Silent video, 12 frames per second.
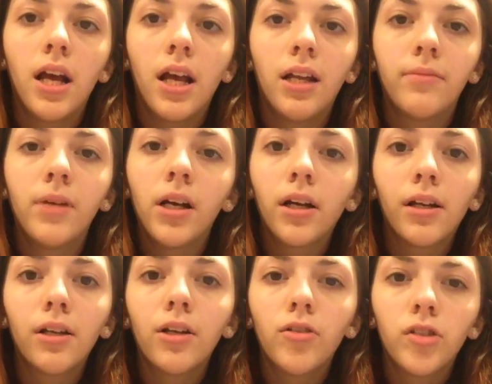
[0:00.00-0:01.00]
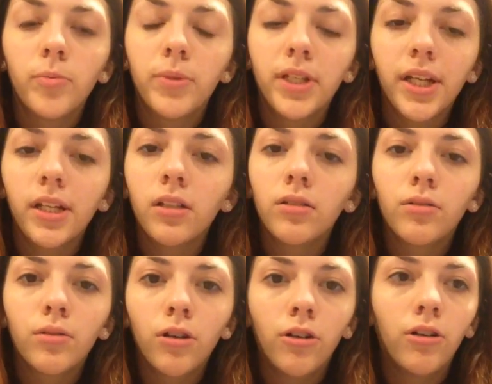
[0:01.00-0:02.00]
And I'm not gonna go in a particular
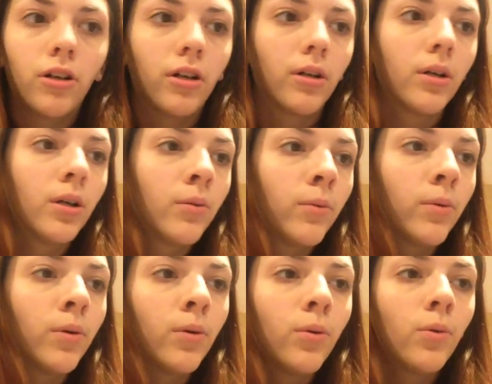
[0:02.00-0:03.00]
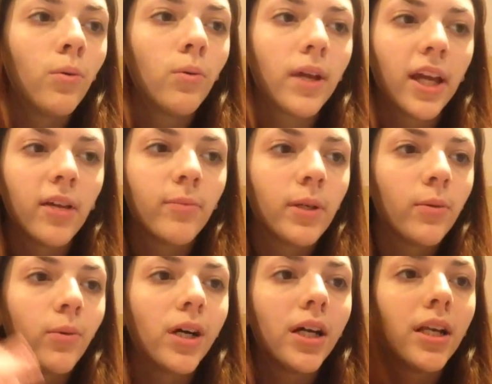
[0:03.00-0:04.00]
order or who gave me
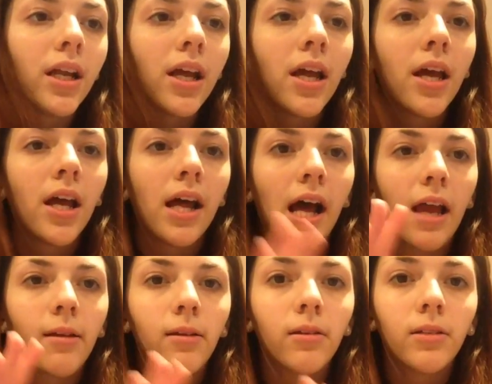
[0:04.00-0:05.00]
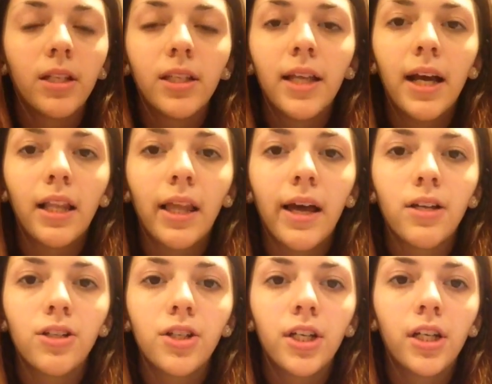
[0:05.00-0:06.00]
what. I did that
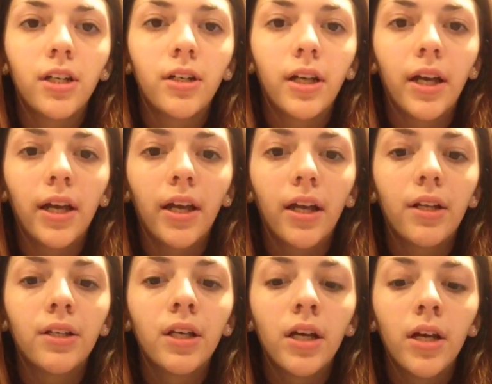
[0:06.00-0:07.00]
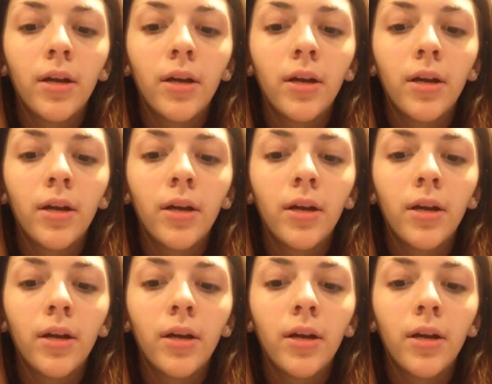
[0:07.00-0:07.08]
last year, and